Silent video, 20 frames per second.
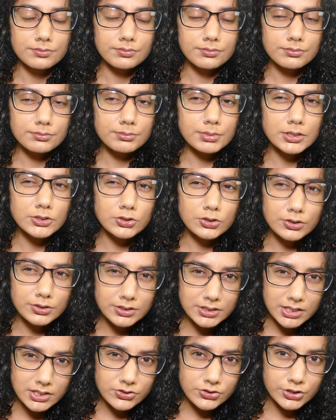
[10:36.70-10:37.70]
But your
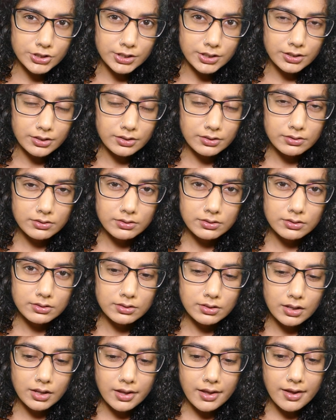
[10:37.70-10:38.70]
teachers
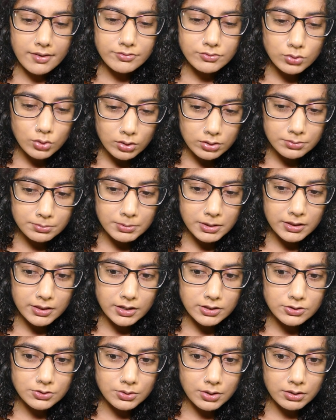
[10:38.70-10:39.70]
have told me
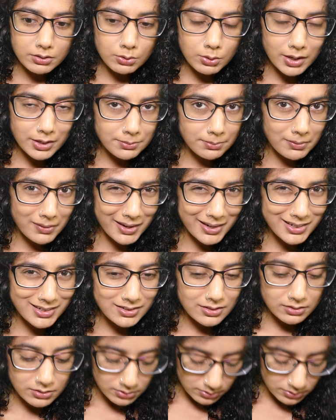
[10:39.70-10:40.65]
that you are quite bright,